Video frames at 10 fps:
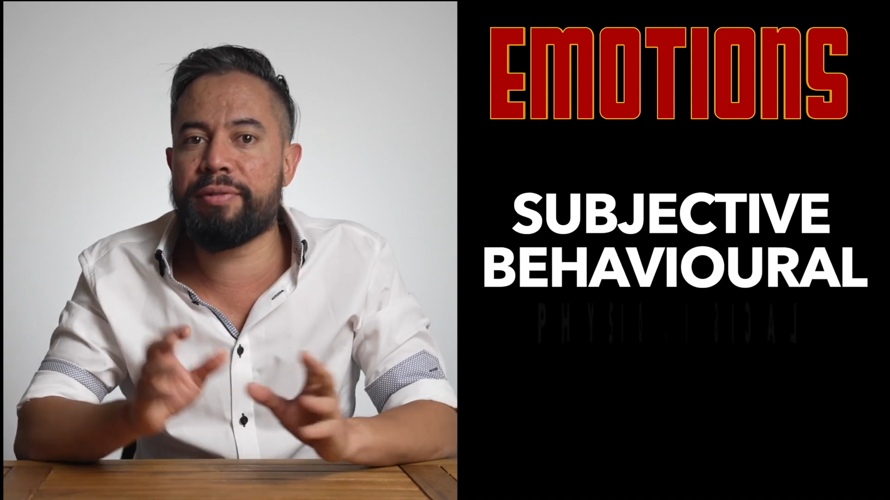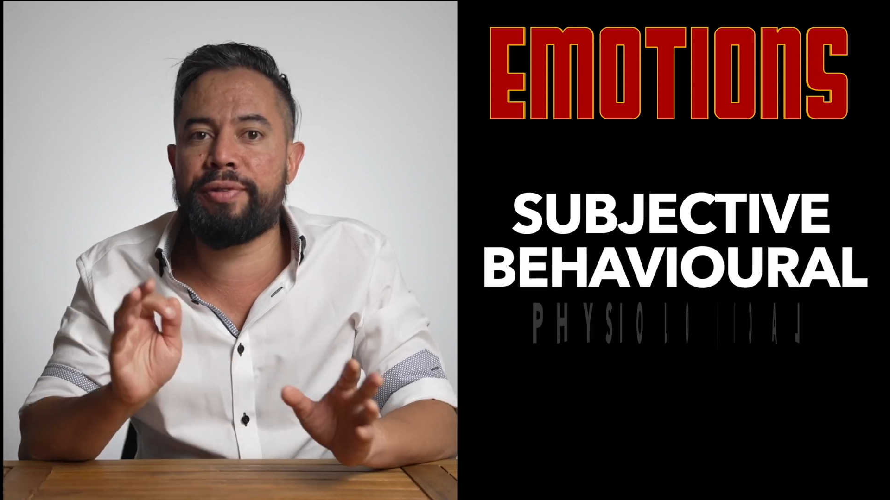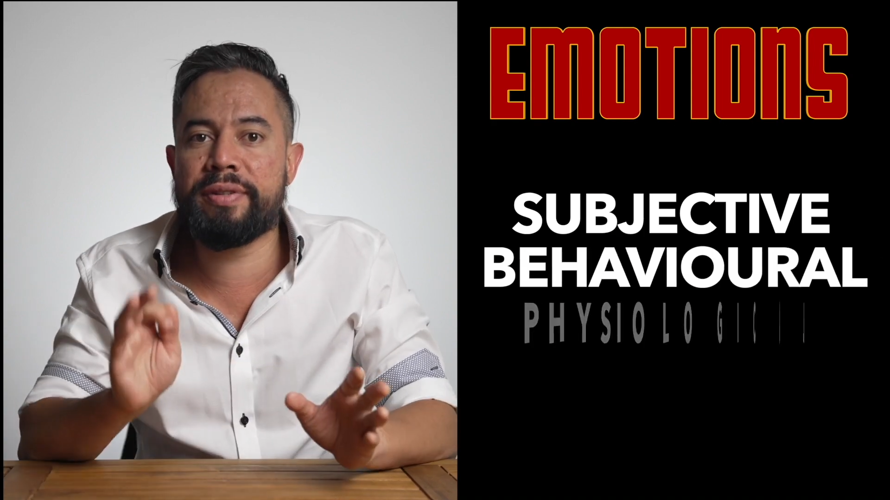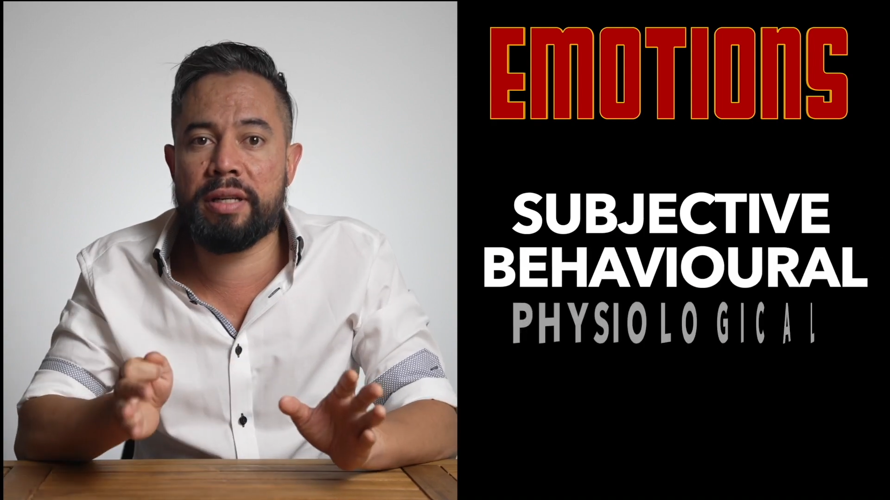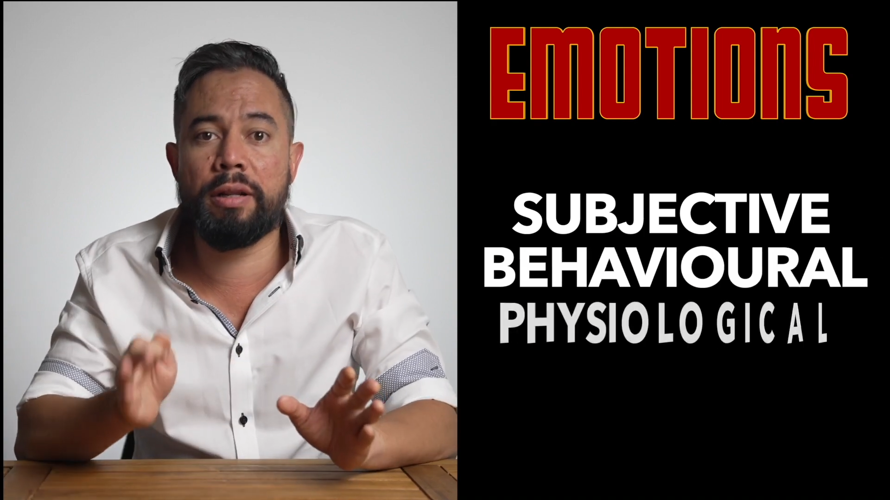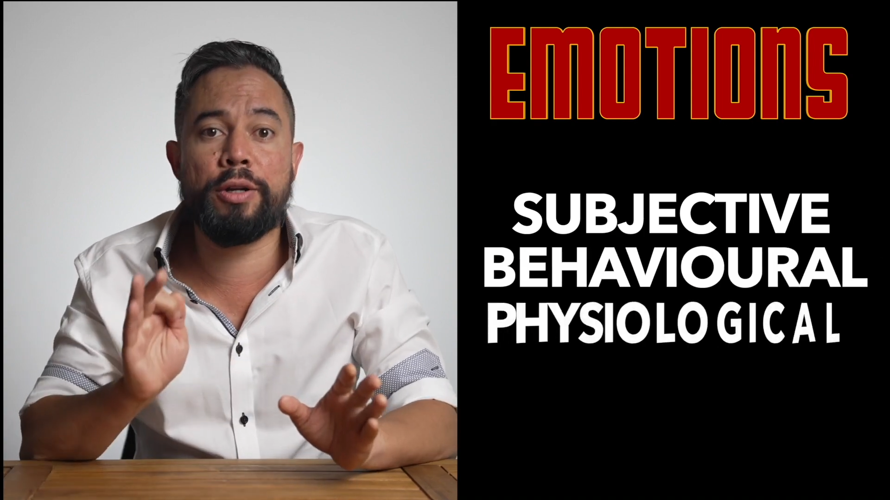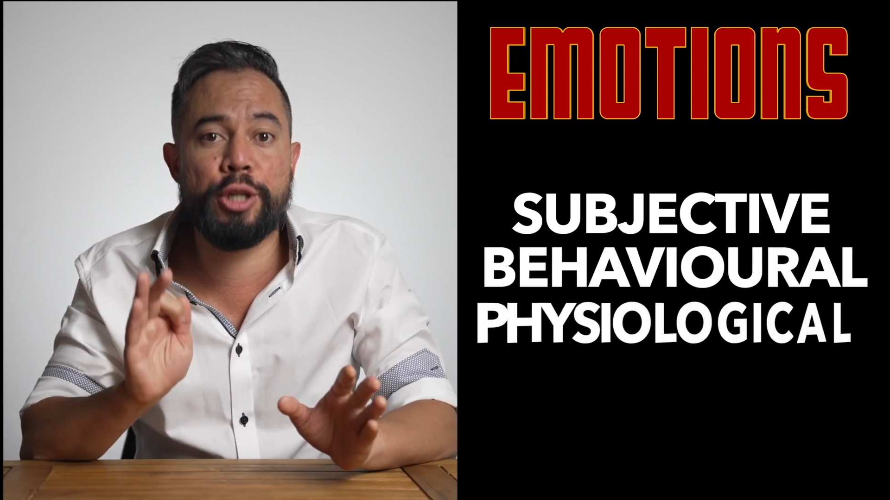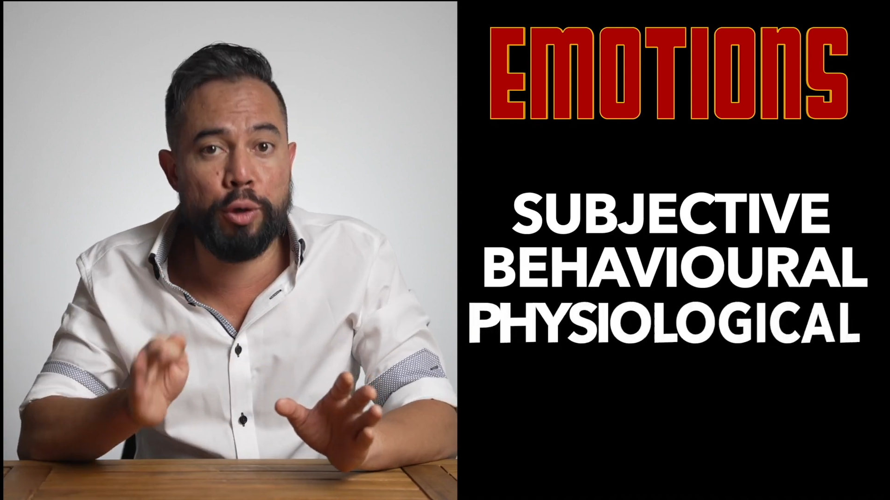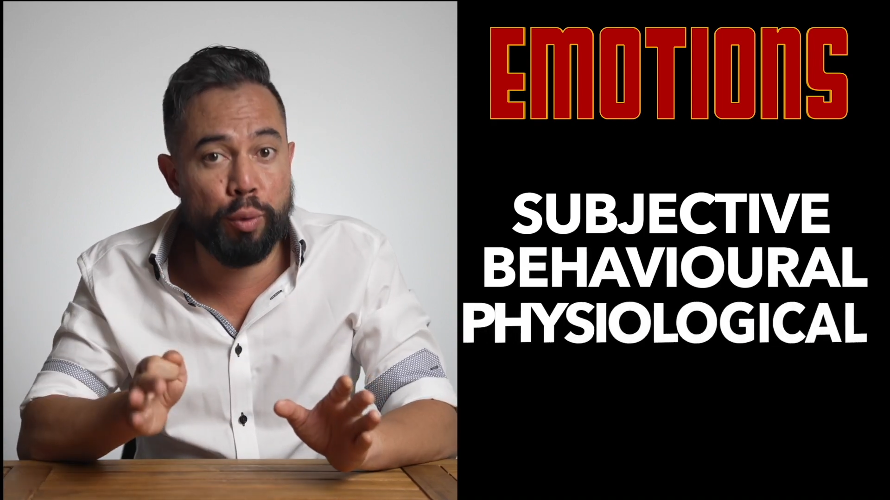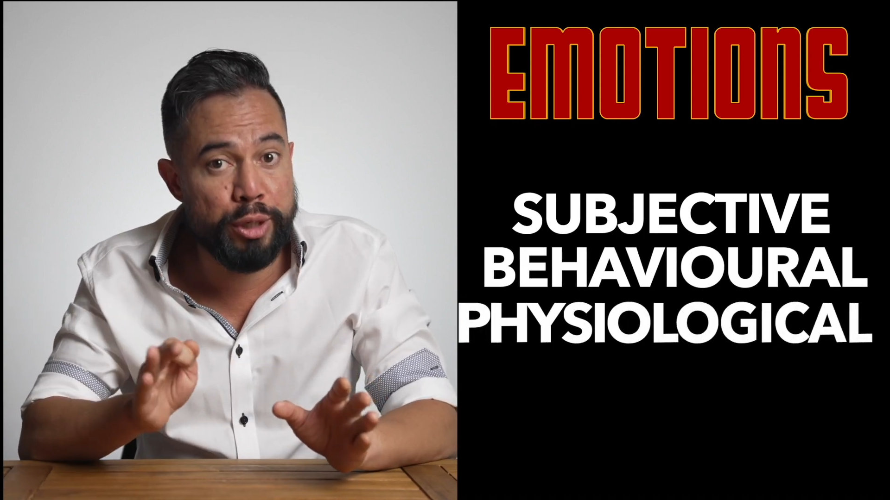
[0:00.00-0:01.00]

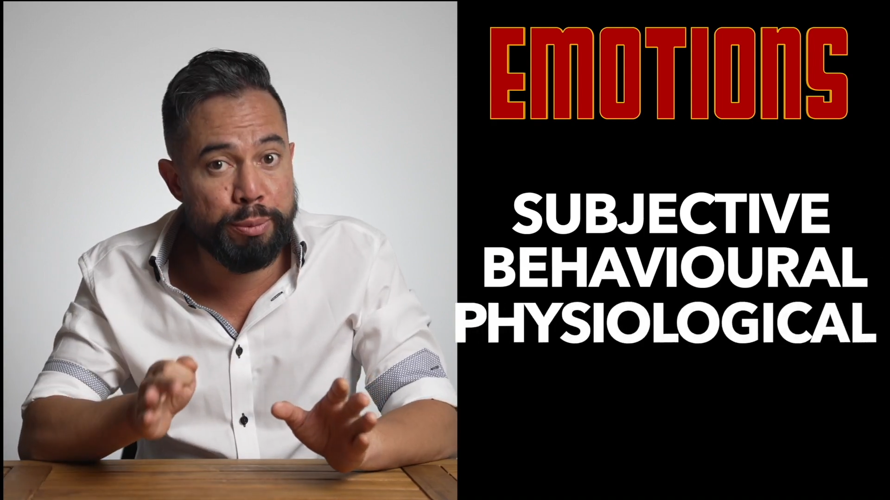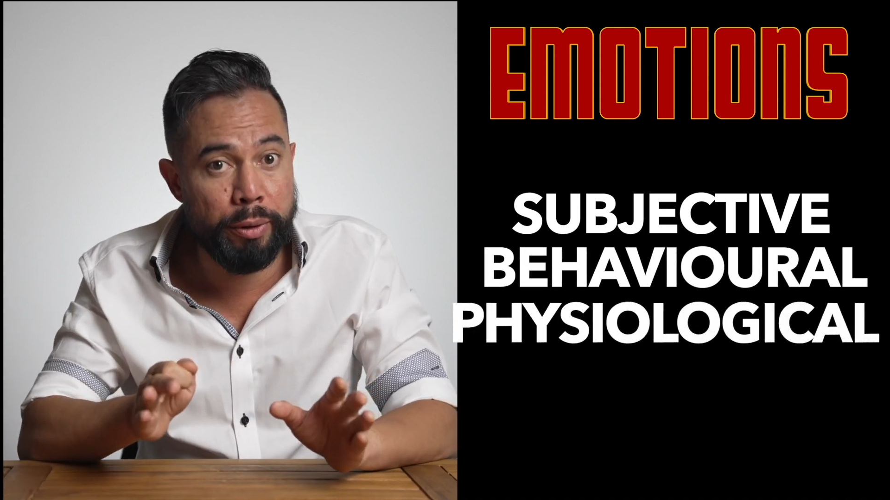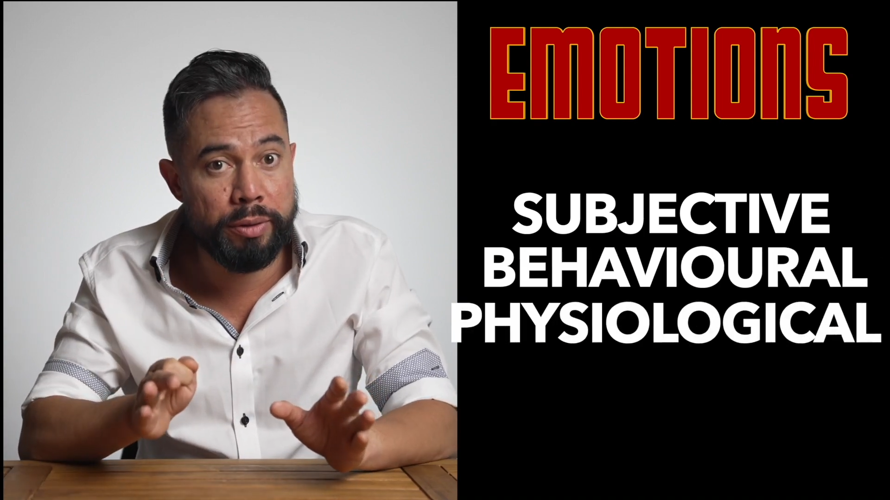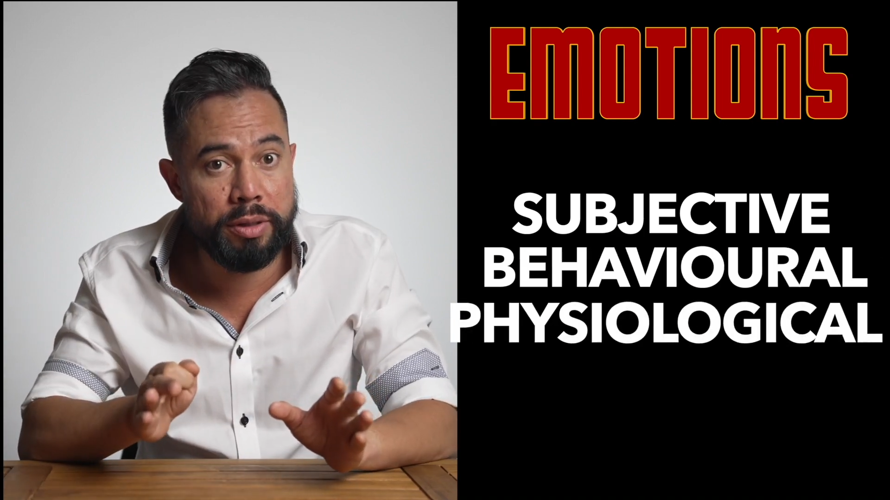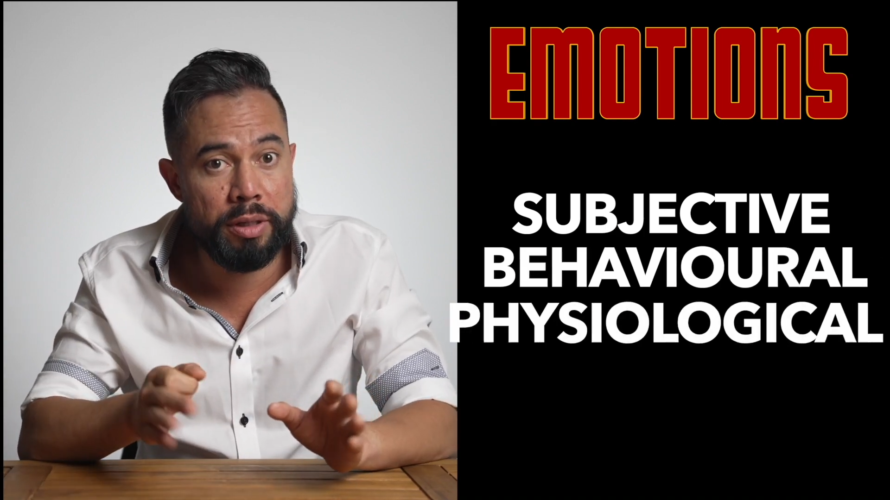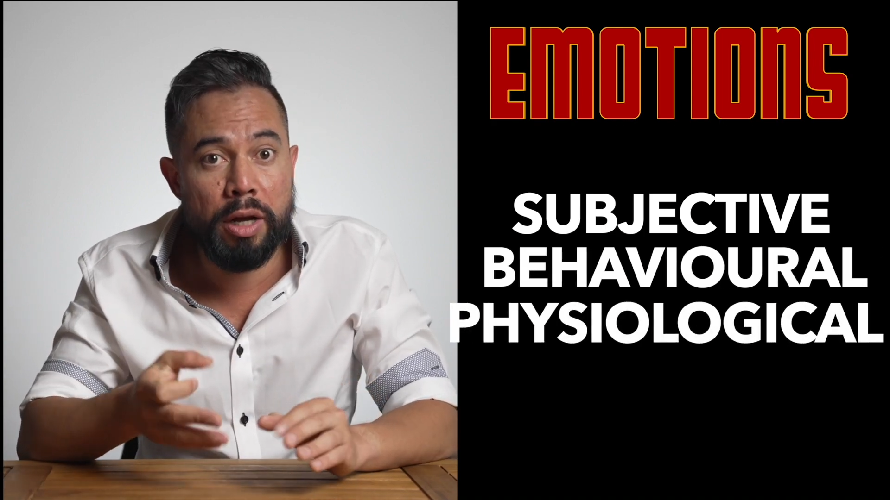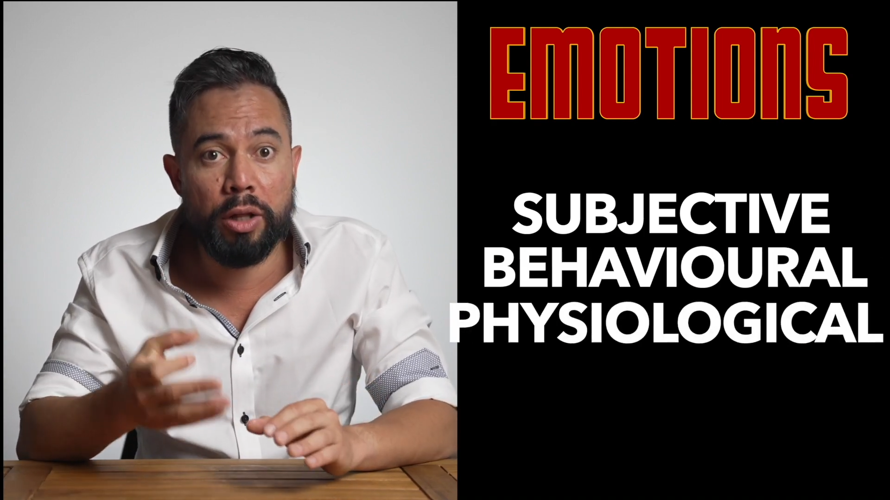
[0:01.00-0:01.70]
physiological response,